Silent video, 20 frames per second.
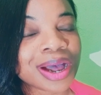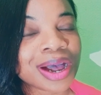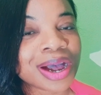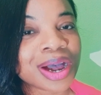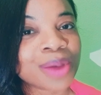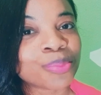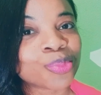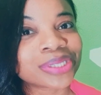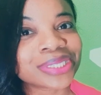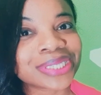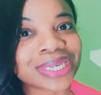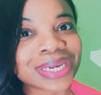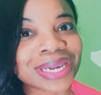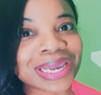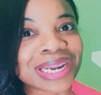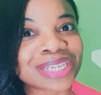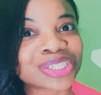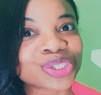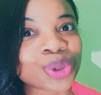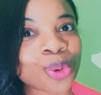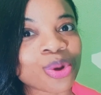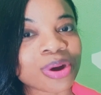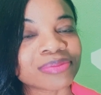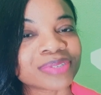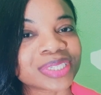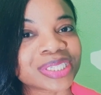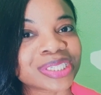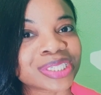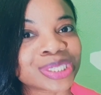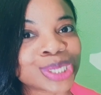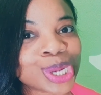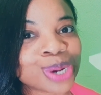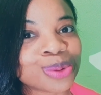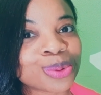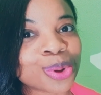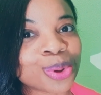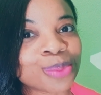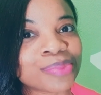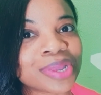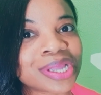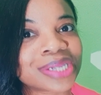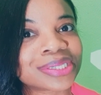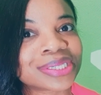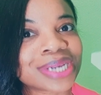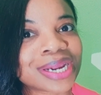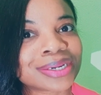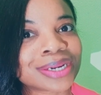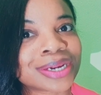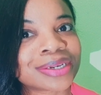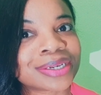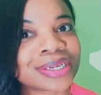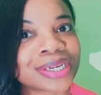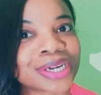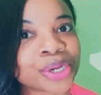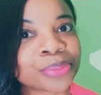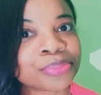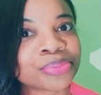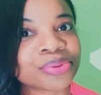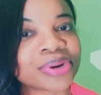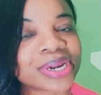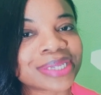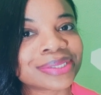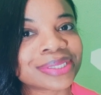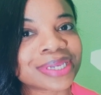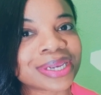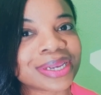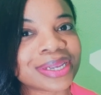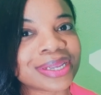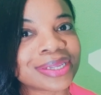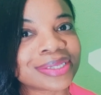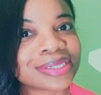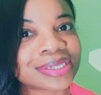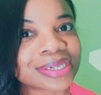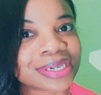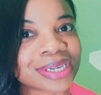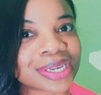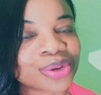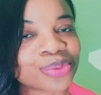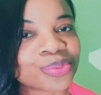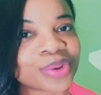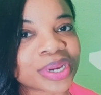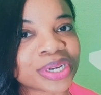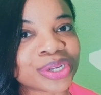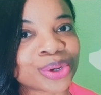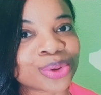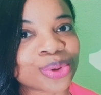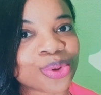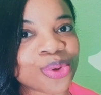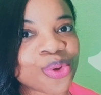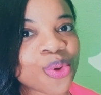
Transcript: once again, a score of 0 means that your hair breaks easily when you